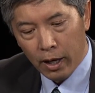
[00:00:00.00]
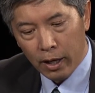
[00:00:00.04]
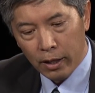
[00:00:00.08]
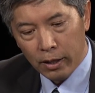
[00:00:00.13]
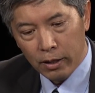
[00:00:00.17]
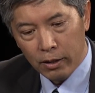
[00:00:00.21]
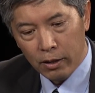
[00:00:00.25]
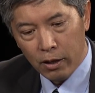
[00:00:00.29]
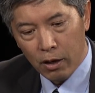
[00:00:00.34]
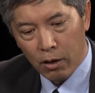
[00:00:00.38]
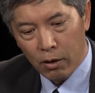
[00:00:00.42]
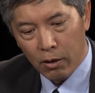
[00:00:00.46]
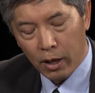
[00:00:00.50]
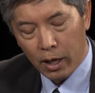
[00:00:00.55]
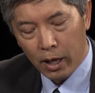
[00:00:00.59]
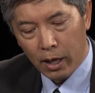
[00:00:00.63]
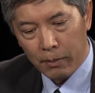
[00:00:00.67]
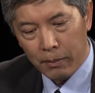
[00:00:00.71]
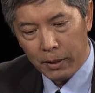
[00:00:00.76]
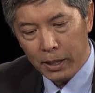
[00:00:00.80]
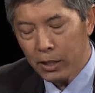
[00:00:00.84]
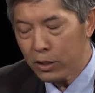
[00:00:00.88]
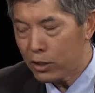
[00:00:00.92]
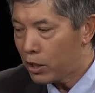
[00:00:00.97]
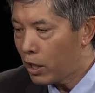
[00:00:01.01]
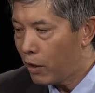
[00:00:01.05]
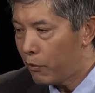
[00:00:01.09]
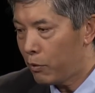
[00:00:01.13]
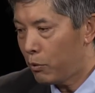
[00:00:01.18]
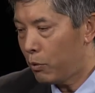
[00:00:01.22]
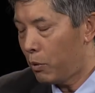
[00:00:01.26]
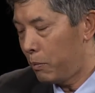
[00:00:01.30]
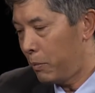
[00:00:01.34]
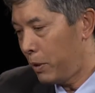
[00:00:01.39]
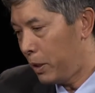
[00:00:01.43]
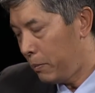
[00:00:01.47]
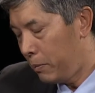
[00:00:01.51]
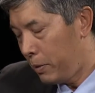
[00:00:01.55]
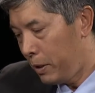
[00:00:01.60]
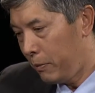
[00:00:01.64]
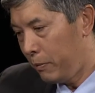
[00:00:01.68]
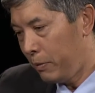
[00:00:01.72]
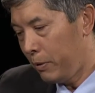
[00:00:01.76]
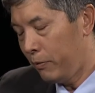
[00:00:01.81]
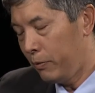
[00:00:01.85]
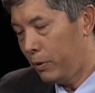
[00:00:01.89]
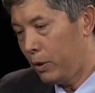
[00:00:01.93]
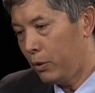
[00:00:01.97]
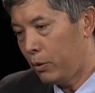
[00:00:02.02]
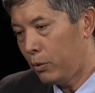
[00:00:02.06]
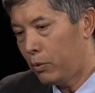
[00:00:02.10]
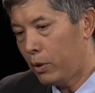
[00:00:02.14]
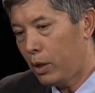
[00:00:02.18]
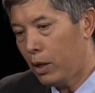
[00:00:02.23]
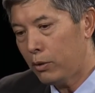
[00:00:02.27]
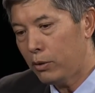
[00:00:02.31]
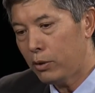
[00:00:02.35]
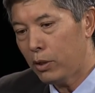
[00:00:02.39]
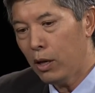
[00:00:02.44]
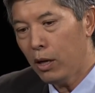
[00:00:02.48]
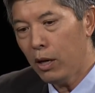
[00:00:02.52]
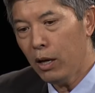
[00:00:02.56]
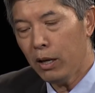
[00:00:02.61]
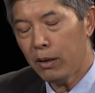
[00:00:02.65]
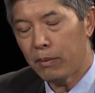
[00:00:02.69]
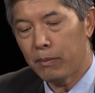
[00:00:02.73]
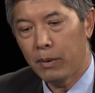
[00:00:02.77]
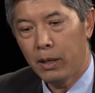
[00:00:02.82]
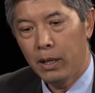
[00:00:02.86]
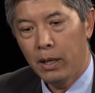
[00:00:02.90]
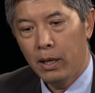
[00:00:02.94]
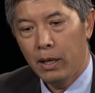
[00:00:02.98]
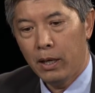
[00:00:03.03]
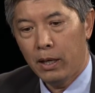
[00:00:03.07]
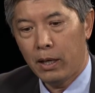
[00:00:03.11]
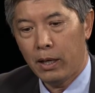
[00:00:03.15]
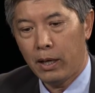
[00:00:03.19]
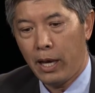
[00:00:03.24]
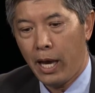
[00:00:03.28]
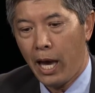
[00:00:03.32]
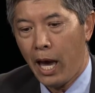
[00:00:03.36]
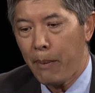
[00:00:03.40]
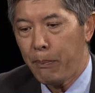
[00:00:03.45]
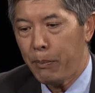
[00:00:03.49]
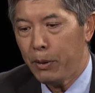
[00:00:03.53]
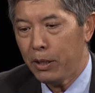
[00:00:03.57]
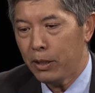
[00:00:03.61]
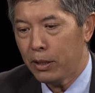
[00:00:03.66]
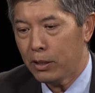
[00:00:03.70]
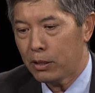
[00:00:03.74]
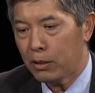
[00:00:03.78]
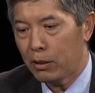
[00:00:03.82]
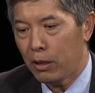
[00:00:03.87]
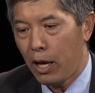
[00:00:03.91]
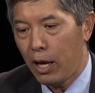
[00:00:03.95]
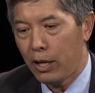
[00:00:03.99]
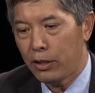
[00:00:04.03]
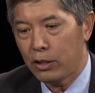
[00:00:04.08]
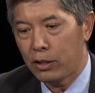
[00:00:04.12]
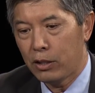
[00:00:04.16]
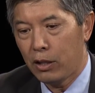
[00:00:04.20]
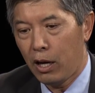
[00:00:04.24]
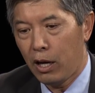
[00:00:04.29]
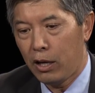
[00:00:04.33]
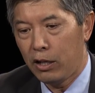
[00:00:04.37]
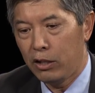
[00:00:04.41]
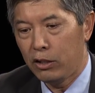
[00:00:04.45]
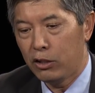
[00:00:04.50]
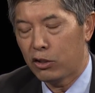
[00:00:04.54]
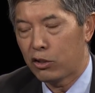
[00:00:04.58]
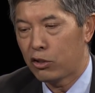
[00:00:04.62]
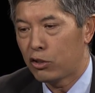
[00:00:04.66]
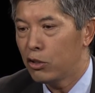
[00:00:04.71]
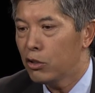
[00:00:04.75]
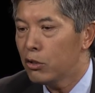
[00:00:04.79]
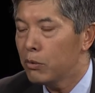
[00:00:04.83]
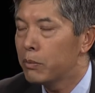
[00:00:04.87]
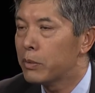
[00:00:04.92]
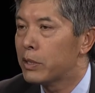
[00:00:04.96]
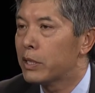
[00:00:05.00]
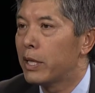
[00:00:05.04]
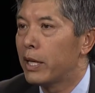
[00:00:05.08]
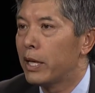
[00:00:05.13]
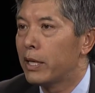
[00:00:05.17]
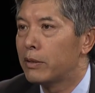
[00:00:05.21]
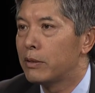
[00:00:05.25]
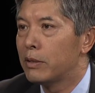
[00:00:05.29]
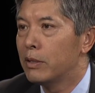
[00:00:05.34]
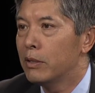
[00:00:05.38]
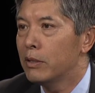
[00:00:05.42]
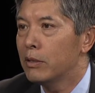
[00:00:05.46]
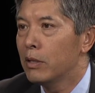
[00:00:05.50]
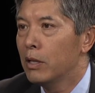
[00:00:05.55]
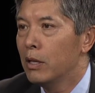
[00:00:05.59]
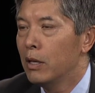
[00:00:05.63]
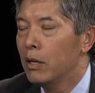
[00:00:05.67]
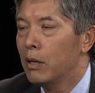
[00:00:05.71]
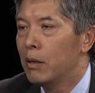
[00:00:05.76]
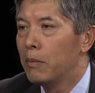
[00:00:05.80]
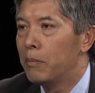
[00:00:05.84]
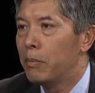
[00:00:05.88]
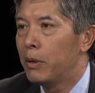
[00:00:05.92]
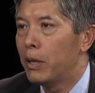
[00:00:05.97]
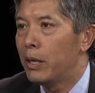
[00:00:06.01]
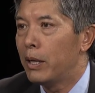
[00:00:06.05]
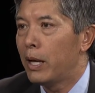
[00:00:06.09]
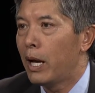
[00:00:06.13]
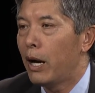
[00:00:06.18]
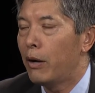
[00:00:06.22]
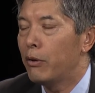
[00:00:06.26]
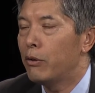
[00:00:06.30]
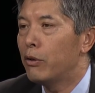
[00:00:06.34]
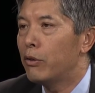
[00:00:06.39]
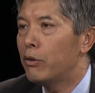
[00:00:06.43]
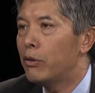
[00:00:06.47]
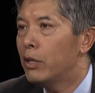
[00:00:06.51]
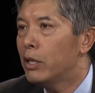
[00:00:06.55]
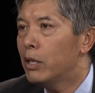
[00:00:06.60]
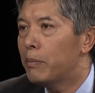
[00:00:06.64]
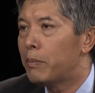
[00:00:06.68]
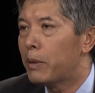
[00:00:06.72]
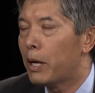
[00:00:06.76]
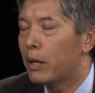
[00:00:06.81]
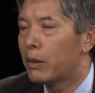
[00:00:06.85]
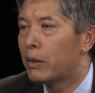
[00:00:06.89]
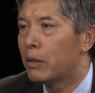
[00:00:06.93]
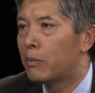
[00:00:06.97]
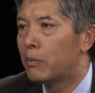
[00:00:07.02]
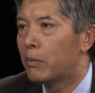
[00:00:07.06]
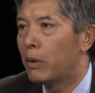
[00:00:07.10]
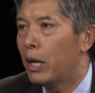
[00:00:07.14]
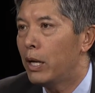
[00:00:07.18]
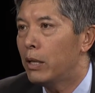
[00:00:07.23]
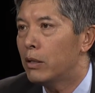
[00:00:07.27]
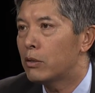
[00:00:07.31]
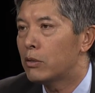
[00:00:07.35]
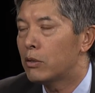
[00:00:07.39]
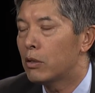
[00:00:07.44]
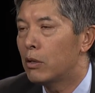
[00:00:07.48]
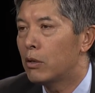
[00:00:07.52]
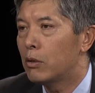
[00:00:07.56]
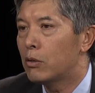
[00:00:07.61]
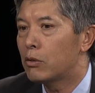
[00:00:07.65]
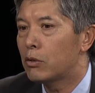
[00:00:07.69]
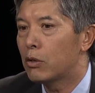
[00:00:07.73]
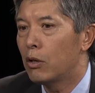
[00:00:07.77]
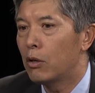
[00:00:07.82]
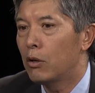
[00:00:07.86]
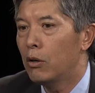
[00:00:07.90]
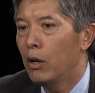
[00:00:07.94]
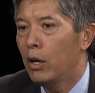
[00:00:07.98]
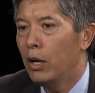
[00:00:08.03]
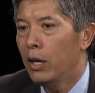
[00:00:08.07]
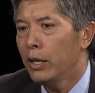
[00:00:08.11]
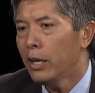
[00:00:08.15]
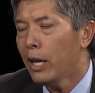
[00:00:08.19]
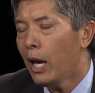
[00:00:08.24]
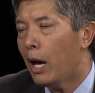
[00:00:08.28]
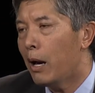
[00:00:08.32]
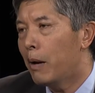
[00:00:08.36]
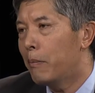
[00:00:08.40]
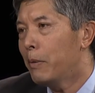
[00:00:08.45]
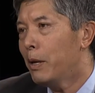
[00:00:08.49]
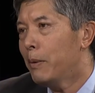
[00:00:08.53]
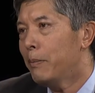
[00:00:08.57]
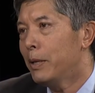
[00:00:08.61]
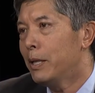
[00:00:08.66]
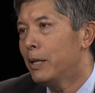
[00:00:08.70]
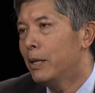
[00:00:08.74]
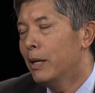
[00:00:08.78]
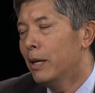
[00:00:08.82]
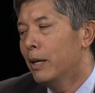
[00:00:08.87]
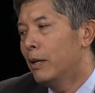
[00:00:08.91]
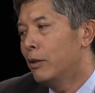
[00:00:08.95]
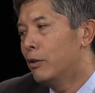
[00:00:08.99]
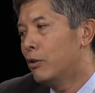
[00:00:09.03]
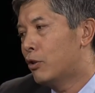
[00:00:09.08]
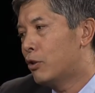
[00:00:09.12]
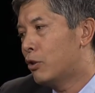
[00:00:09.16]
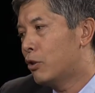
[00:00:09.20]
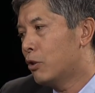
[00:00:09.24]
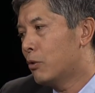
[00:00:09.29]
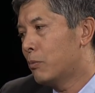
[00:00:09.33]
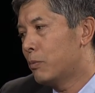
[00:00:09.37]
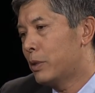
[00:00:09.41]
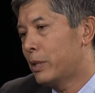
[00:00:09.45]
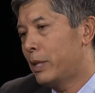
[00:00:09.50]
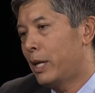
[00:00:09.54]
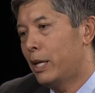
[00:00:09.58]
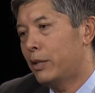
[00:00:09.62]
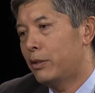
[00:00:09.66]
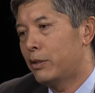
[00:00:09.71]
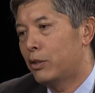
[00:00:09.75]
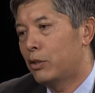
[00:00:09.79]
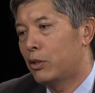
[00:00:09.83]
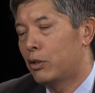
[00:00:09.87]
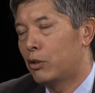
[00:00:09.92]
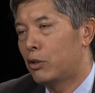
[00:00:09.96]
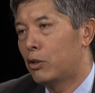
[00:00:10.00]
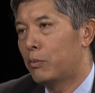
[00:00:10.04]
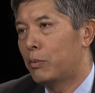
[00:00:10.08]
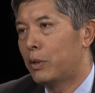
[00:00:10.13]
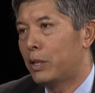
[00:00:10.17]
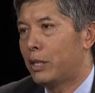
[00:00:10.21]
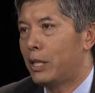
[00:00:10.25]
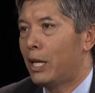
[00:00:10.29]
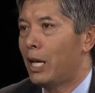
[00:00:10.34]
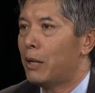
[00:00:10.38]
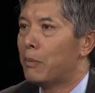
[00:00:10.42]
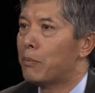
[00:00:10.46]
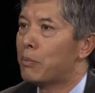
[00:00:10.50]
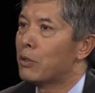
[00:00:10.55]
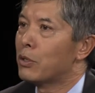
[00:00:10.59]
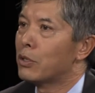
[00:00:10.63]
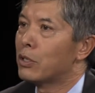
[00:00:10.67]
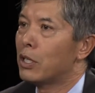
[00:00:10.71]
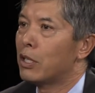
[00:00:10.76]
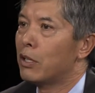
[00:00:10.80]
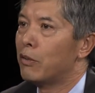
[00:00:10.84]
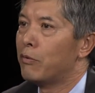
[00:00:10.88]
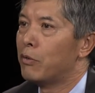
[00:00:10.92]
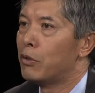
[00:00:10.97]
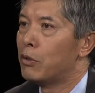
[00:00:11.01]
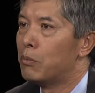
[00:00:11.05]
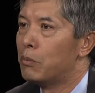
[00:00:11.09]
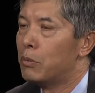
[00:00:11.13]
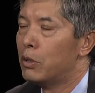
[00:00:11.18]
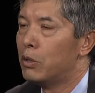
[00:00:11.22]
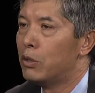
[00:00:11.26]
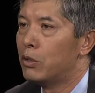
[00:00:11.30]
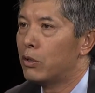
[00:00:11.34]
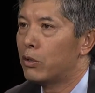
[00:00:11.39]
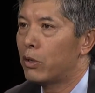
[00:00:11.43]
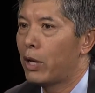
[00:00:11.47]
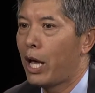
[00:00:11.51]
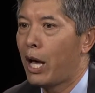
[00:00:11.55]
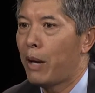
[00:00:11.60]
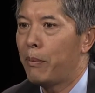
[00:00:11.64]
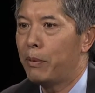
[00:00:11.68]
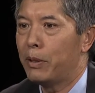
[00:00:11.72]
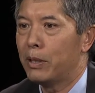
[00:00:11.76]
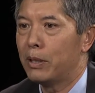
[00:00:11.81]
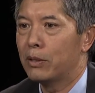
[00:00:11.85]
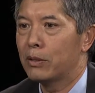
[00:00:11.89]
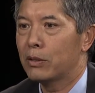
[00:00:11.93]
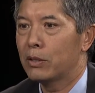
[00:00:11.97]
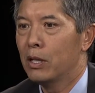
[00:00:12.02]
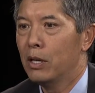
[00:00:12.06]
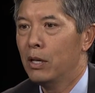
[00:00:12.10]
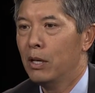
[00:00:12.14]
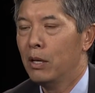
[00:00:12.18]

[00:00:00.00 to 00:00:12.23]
you know, um, he discovered what many people have known throughout time. Uh, happiness lies not in your circumstances, but how you think about them, right? So, so yeah, maybe your circumstances determine 10% of your mood or your happiness,